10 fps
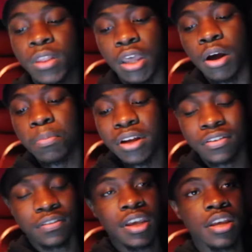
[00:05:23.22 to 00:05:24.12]
Now, I
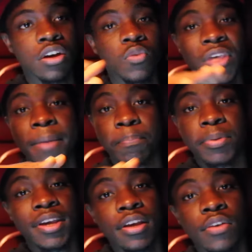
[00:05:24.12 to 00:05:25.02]
must say, yo, that
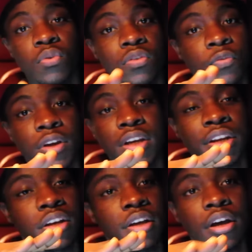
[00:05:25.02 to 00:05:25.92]
beat was
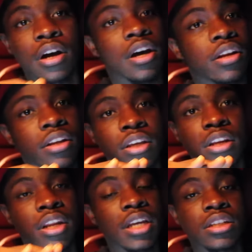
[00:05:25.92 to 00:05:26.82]
freaking godly,
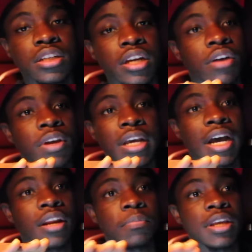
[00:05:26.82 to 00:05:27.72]
legendary
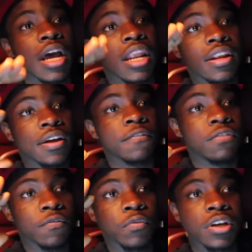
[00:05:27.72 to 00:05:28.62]
kind of beat. I love
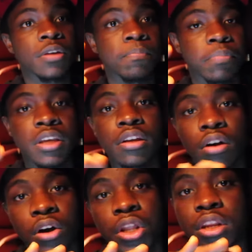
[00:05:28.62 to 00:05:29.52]
the freaking beat
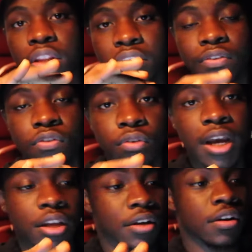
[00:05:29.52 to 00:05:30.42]
on this
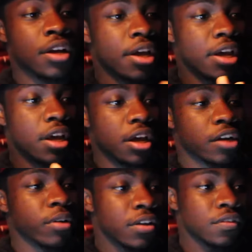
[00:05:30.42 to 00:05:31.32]
track here.
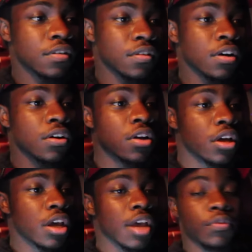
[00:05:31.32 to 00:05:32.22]
Crazy as hell.
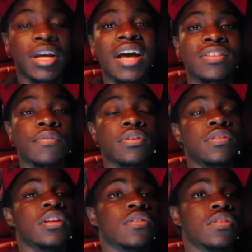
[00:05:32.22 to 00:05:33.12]
If you guys haven't
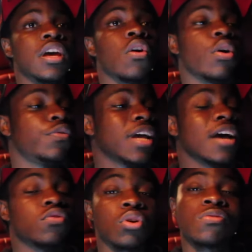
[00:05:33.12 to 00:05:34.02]
seen this yet, or if you
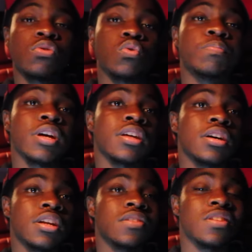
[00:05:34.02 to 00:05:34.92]
guys don't know who
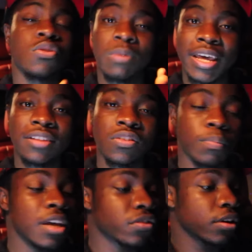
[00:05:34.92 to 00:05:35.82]
Brotherhood is and you like
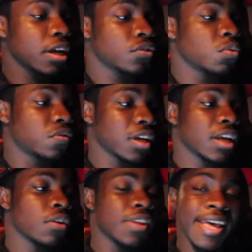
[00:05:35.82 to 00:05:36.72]
this, make sure you guys go and check
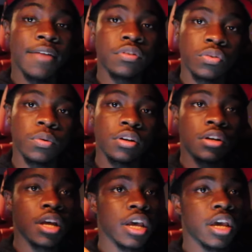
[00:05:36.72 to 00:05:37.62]
it out. They have a Twitter.